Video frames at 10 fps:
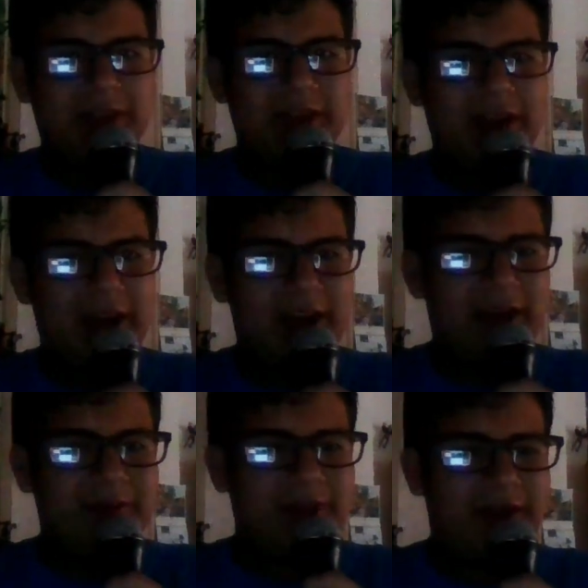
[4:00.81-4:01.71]
The
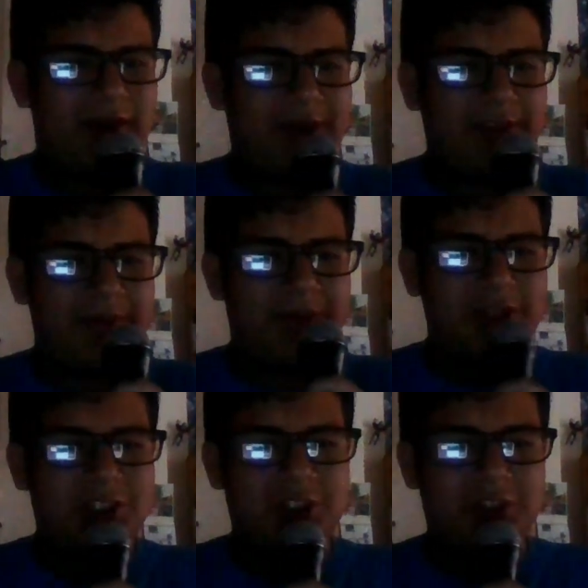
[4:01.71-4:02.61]
negatives, I don't have that
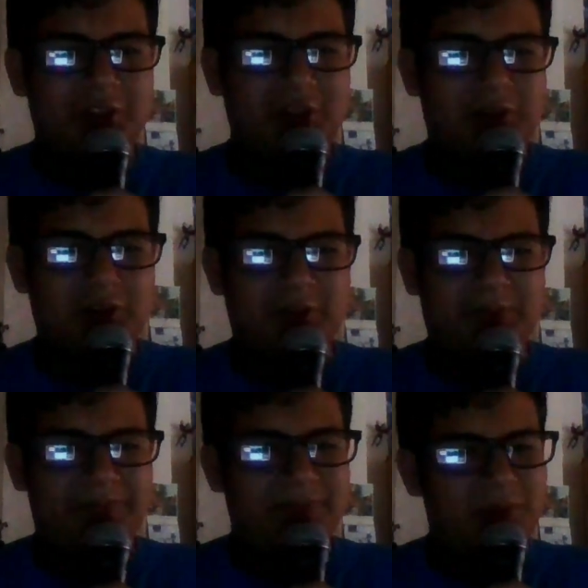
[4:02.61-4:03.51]
much. The
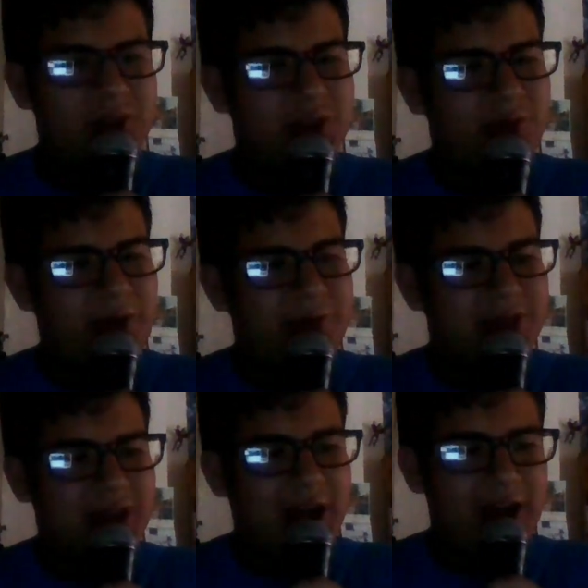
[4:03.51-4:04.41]
story
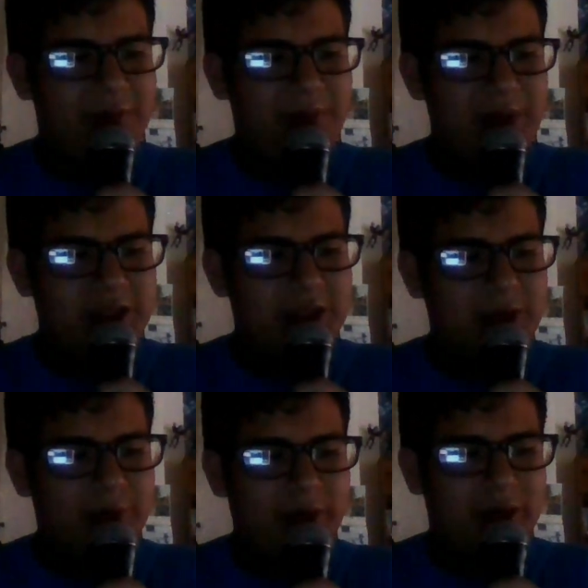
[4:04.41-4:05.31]
was kind of
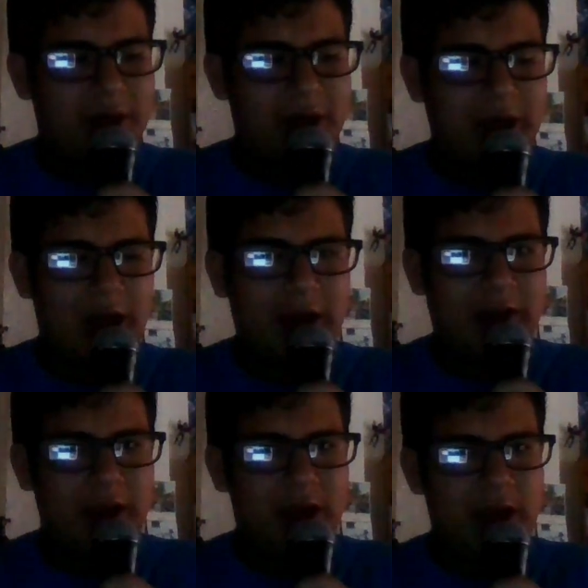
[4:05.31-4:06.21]
basic, but then again,
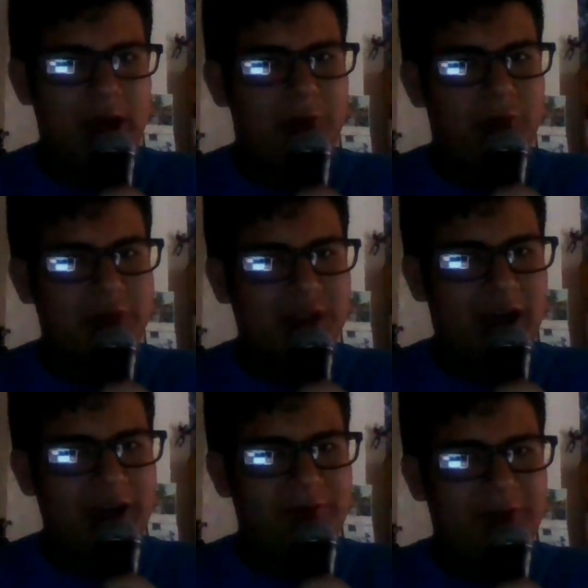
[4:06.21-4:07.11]
it was
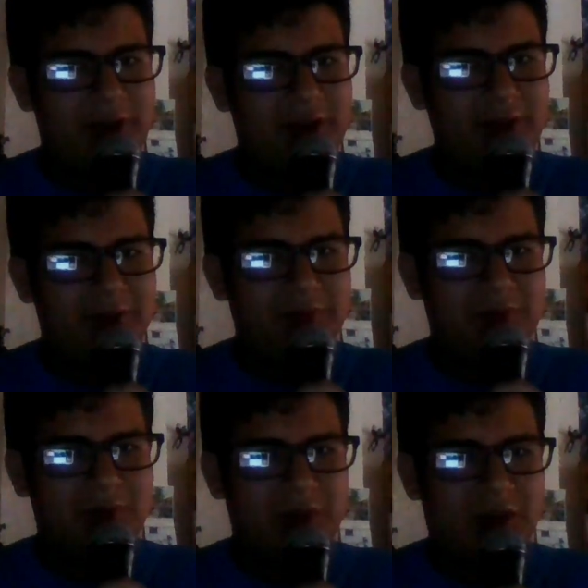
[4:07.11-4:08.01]
kind of good.
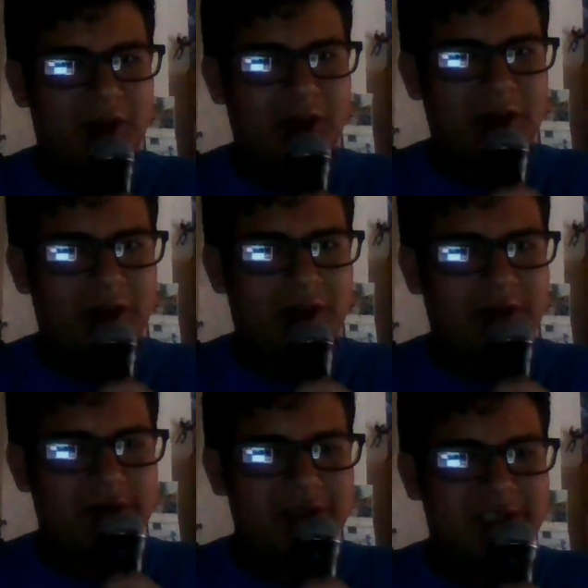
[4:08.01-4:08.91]

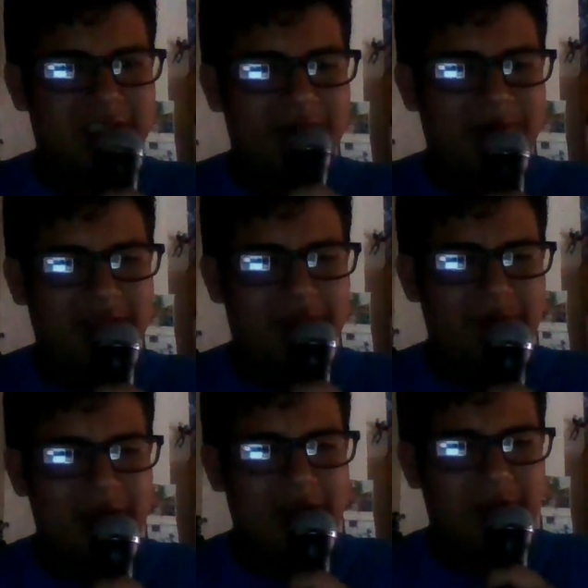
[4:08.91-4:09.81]
Some of the
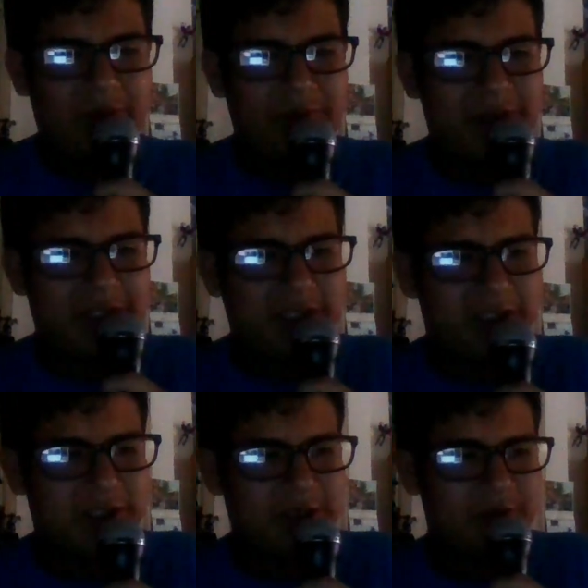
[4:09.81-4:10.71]
comedic
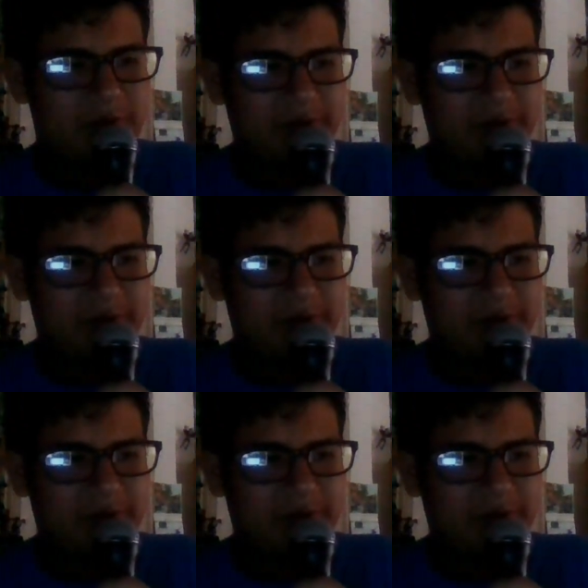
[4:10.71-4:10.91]
moments,